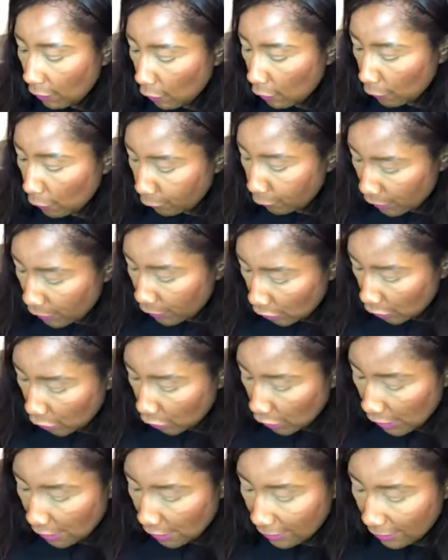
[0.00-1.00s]
feel free
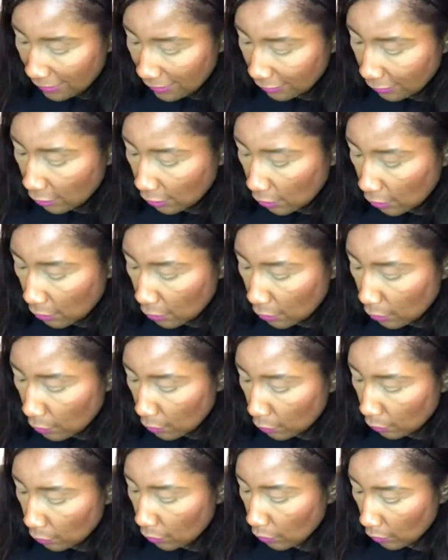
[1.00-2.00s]
to share it into
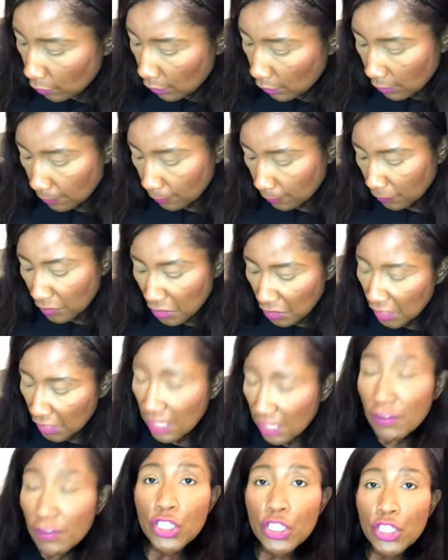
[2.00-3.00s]
those. You
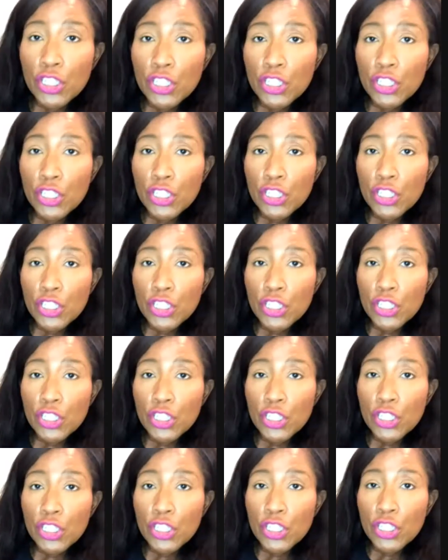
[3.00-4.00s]
can even share it back to